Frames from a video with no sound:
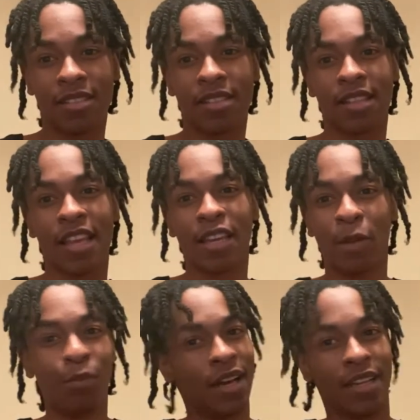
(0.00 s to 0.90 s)
to think in
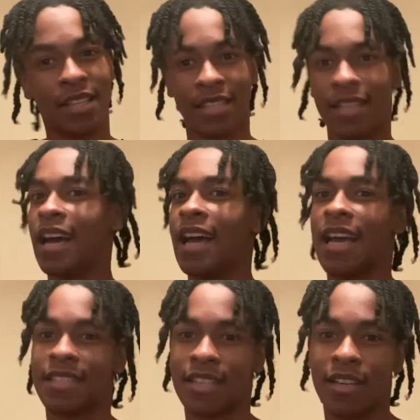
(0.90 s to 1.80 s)
abundance and not
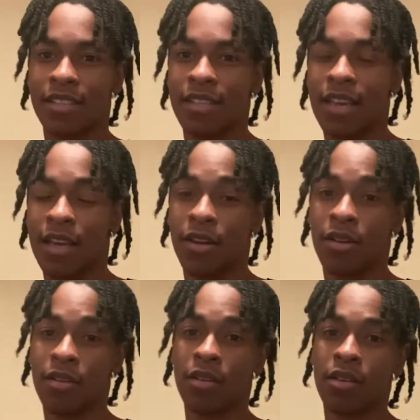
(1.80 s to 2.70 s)
have scarcity at all.